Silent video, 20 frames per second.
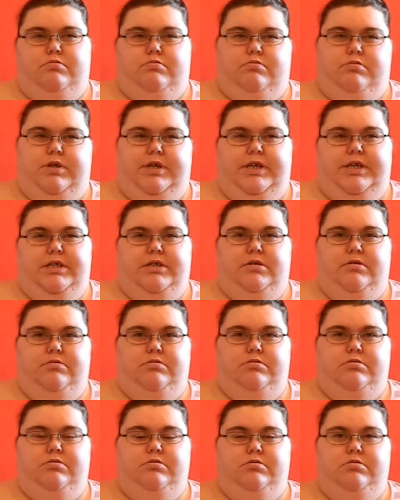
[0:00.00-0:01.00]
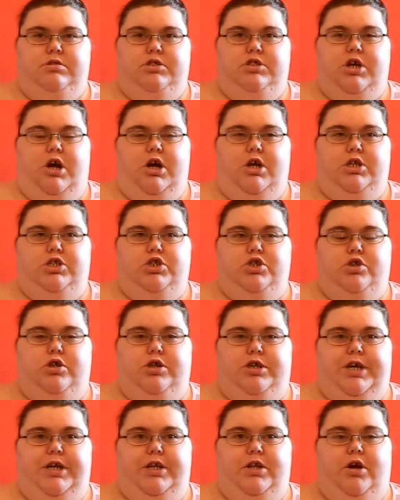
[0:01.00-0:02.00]
we started
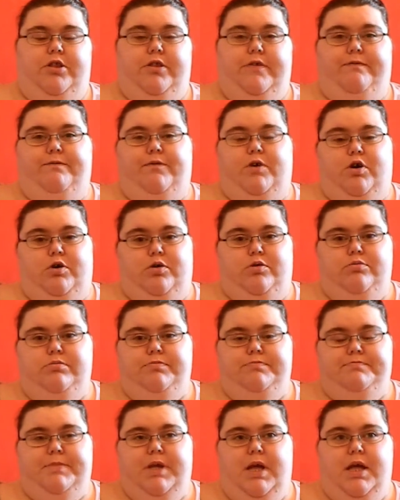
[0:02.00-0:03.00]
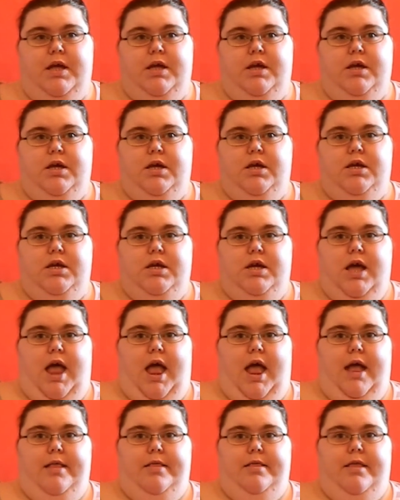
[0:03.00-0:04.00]
talking on the phone,
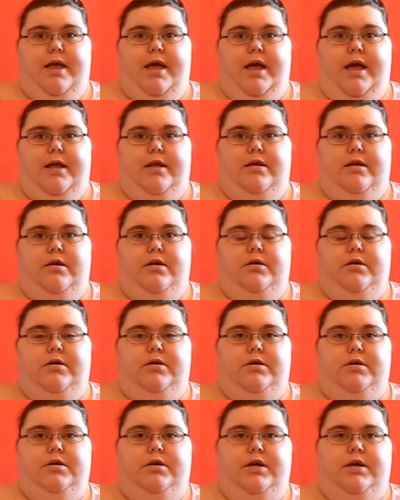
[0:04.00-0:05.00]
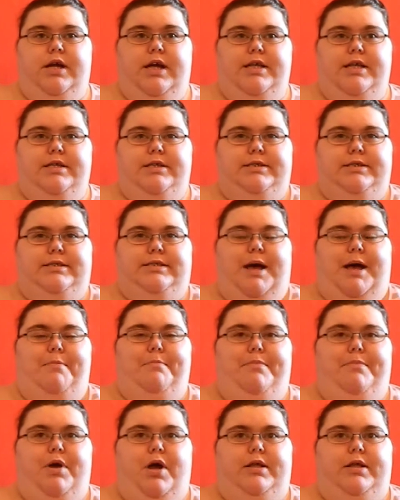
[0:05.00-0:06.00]
and then in
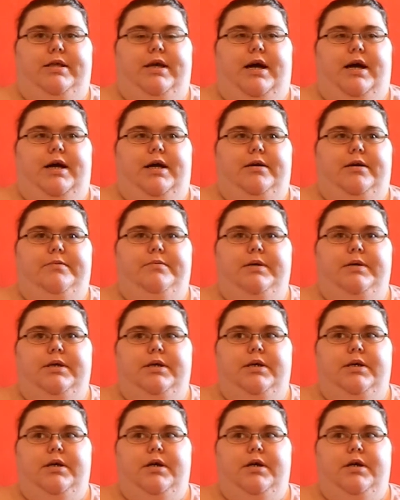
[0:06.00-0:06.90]
December time